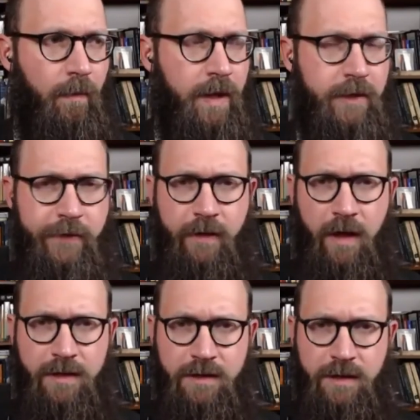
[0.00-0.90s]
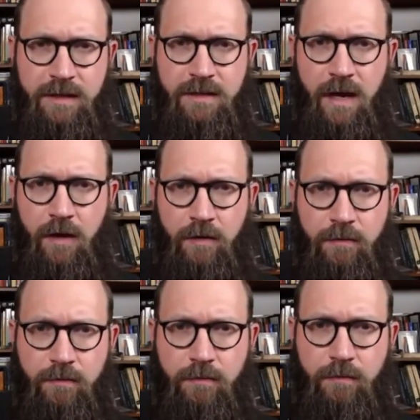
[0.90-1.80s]
and you realize he's
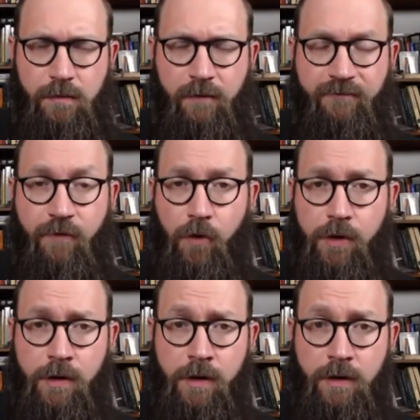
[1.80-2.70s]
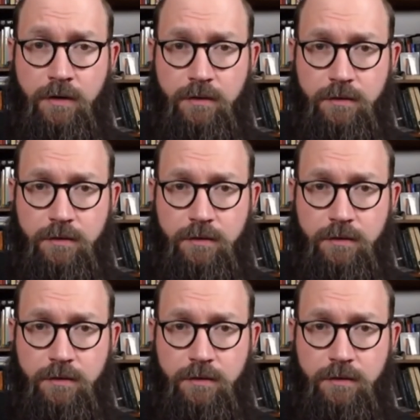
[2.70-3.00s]
now a foreigner